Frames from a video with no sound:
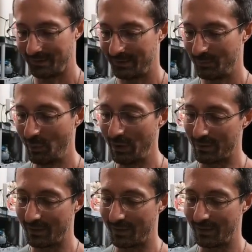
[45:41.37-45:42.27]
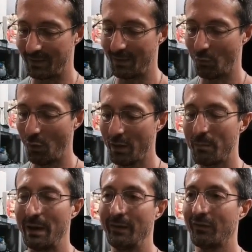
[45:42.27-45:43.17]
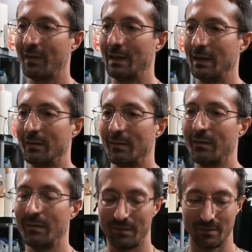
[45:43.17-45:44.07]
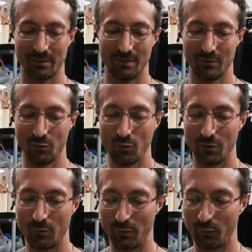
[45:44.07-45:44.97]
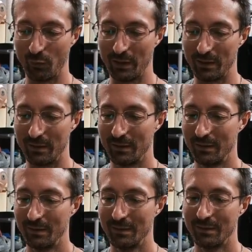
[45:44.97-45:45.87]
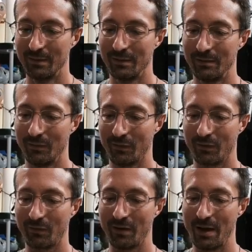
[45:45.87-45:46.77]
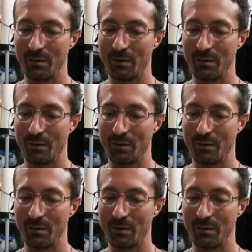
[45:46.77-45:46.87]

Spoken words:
but one of the best things, Torque, was when Zerks and